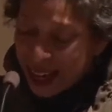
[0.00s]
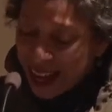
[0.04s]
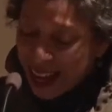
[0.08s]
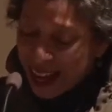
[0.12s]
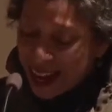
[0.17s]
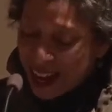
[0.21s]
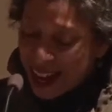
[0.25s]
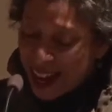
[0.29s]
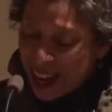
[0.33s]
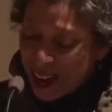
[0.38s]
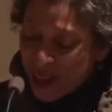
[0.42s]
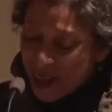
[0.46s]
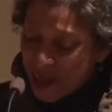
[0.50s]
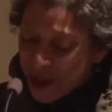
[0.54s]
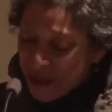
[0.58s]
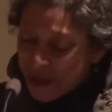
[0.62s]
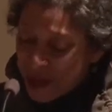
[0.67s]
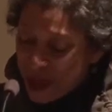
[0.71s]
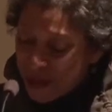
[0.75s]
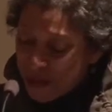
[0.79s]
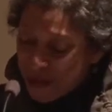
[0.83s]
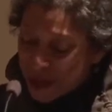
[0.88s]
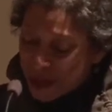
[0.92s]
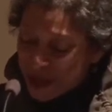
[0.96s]
and Other
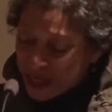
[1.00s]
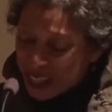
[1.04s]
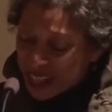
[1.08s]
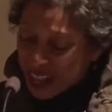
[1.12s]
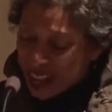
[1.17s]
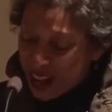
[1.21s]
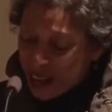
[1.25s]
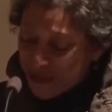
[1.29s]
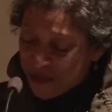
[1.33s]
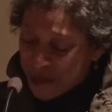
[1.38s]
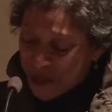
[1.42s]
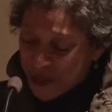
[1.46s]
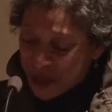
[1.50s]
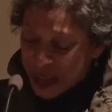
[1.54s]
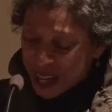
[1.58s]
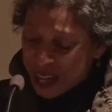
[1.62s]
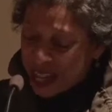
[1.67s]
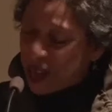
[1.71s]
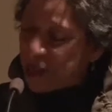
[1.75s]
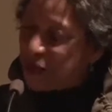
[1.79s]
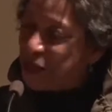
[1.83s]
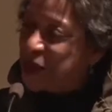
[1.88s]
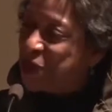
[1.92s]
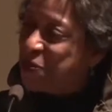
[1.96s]
People's Comfort
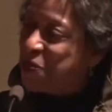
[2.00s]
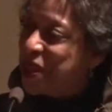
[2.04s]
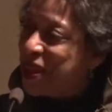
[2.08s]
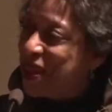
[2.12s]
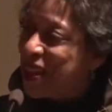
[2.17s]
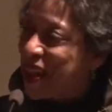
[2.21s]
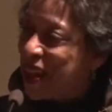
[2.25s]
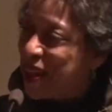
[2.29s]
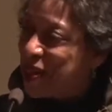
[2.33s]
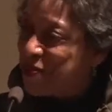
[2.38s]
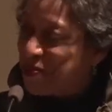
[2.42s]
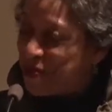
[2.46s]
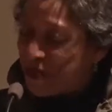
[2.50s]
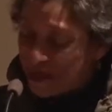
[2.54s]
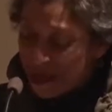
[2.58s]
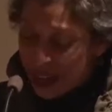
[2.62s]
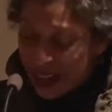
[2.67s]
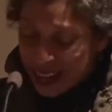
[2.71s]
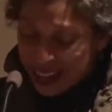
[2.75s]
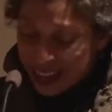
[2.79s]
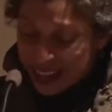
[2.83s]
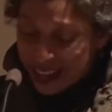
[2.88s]
Keeps Me Up at